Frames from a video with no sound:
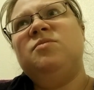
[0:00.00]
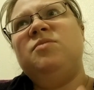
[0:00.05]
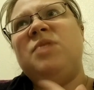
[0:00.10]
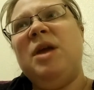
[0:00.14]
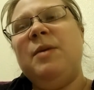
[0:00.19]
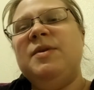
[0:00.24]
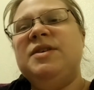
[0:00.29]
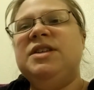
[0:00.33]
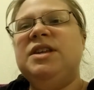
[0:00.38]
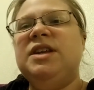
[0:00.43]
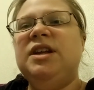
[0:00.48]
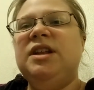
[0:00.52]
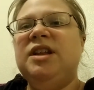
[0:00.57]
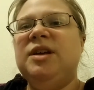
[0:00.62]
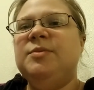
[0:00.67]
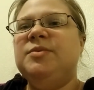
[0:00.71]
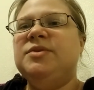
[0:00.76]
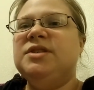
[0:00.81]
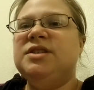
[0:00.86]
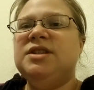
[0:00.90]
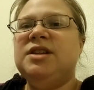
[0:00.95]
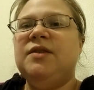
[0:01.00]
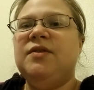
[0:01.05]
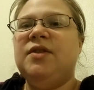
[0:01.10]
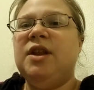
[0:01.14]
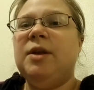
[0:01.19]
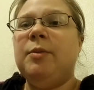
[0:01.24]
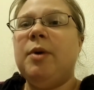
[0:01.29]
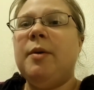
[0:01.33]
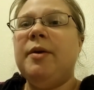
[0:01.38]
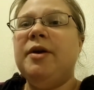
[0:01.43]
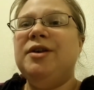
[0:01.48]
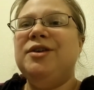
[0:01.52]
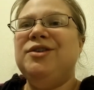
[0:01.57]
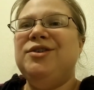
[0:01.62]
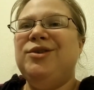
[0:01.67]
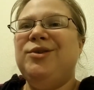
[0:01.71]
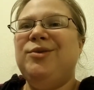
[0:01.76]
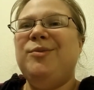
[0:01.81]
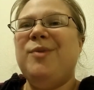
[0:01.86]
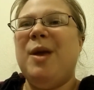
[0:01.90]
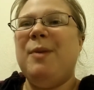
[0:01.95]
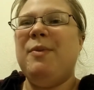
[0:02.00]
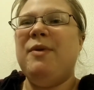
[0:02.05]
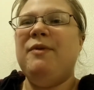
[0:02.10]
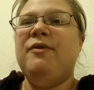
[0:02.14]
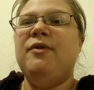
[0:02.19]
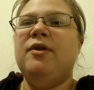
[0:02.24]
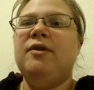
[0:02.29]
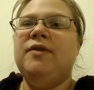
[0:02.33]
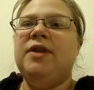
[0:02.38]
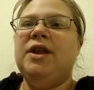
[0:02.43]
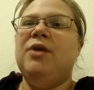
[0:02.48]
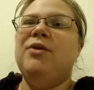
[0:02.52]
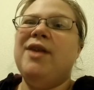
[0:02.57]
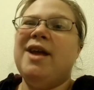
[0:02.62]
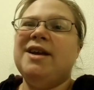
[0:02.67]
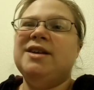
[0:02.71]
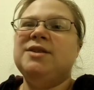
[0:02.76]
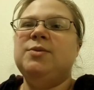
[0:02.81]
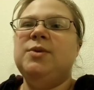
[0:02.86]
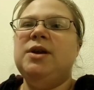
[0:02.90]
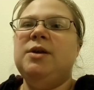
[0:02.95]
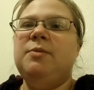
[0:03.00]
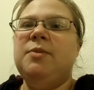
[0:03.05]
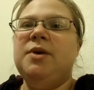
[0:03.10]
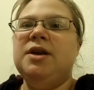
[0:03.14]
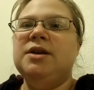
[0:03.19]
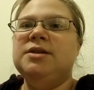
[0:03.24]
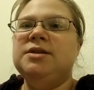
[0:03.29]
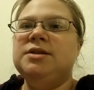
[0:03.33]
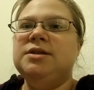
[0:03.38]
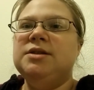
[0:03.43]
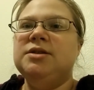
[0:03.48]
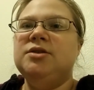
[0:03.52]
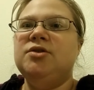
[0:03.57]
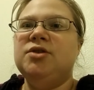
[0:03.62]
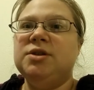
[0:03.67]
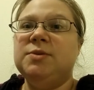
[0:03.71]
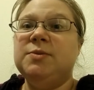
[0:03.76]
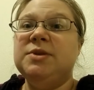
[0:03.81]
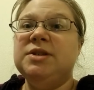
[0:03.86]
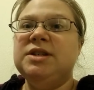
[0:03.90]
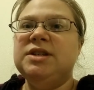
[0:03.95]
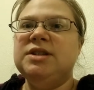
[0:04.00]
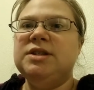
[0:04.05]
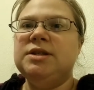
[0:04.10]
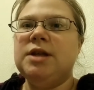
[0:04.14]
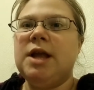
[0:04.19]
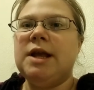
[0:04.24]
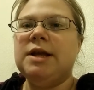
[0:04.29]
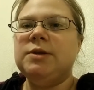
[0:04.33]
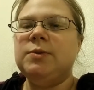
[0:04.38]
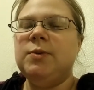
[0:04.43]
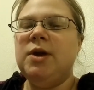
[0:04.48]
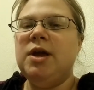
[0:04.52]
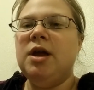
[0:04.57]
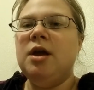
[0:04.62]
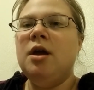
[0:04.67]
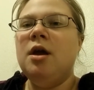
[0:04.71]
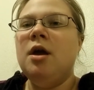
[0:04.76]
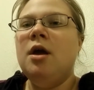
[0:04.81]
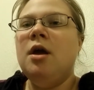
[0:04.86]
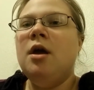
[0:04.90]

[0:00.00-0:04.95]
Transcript: baby sing clips and stuff that I'm probably going to do maybe for a video next week because Christmas is next week.